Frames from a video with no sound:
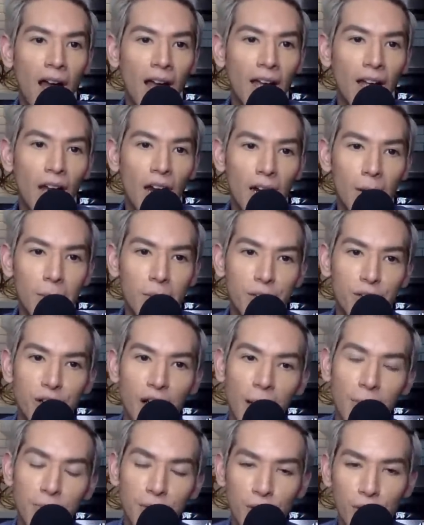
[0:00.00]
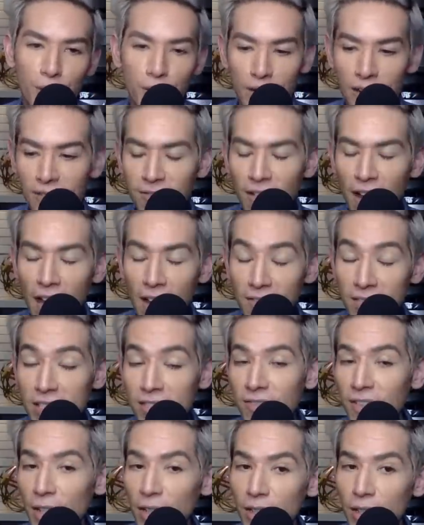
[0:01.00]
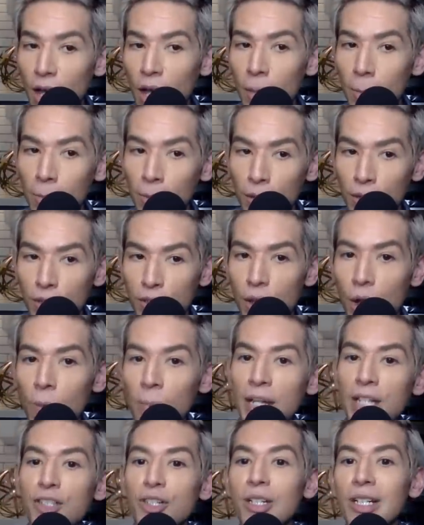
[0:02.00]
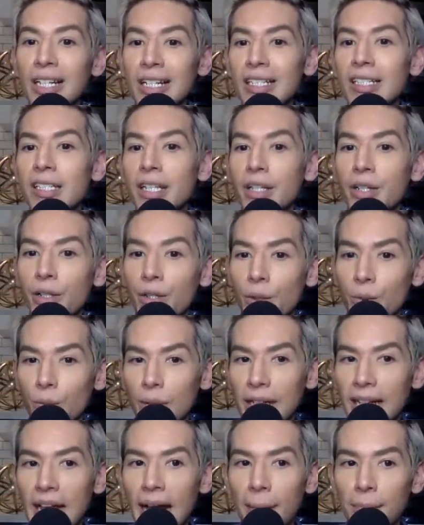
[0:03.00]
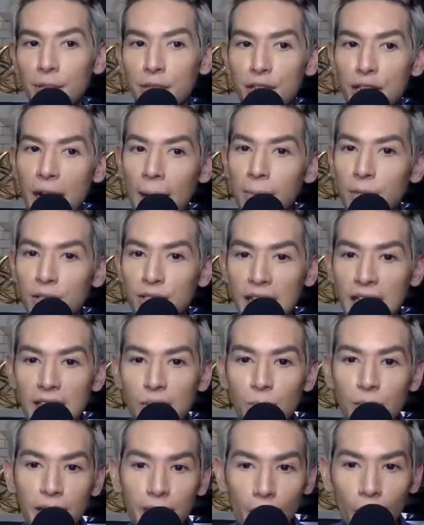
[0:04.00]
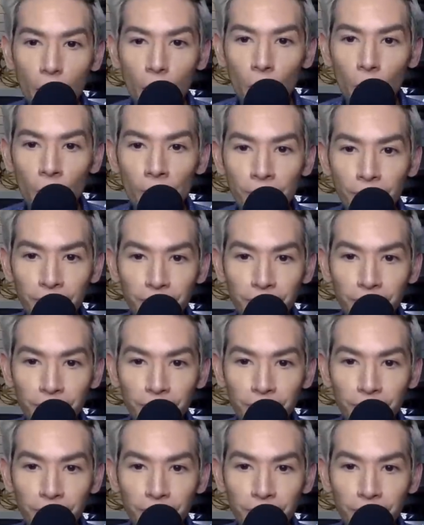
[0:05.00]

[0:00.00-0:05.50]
I got up to chapter 35. It's a very long book, so I'll make sure to continue to recap the chapters as we go.